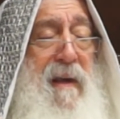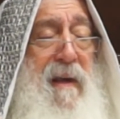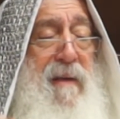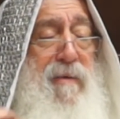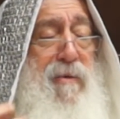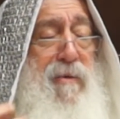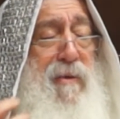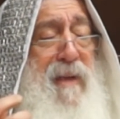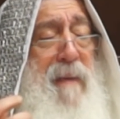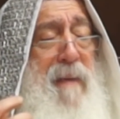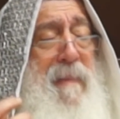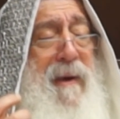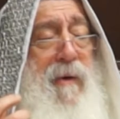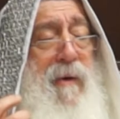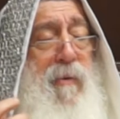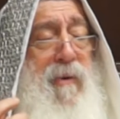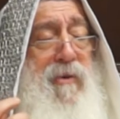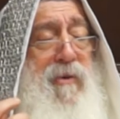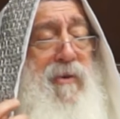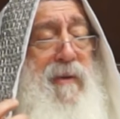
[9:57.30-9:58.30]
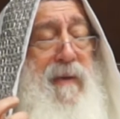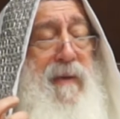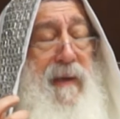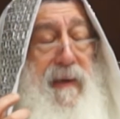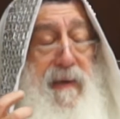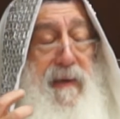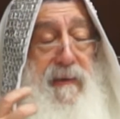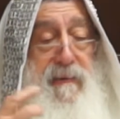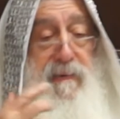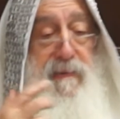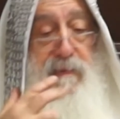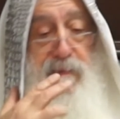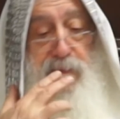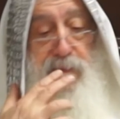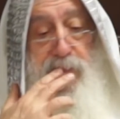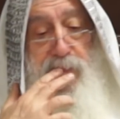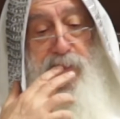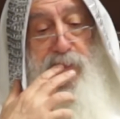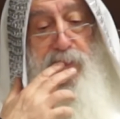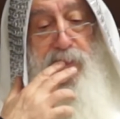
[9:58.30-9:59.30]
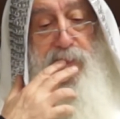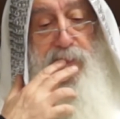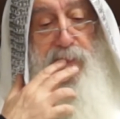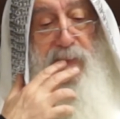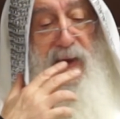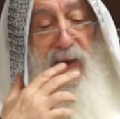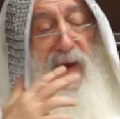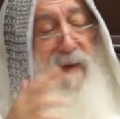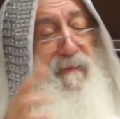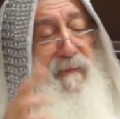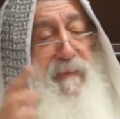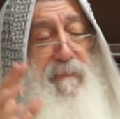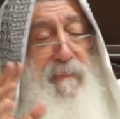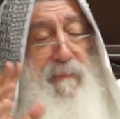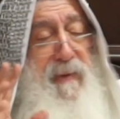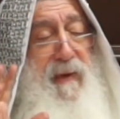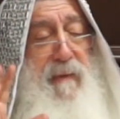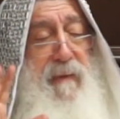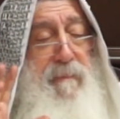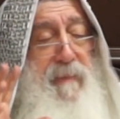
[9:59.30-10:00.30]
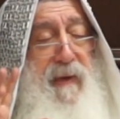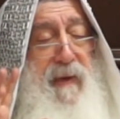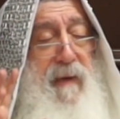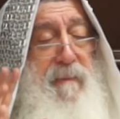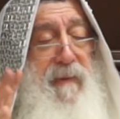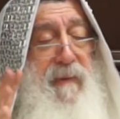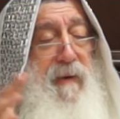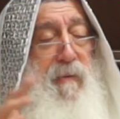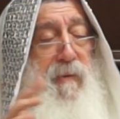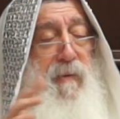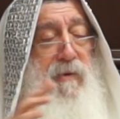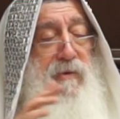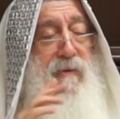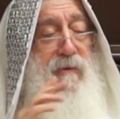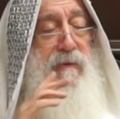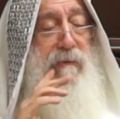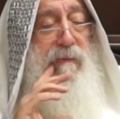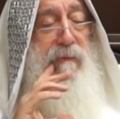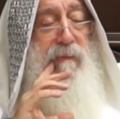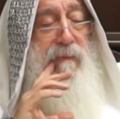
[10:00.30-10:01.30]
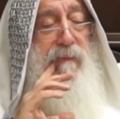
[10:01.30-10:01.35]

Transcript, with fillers: So now my question is, I have a big, big, big question.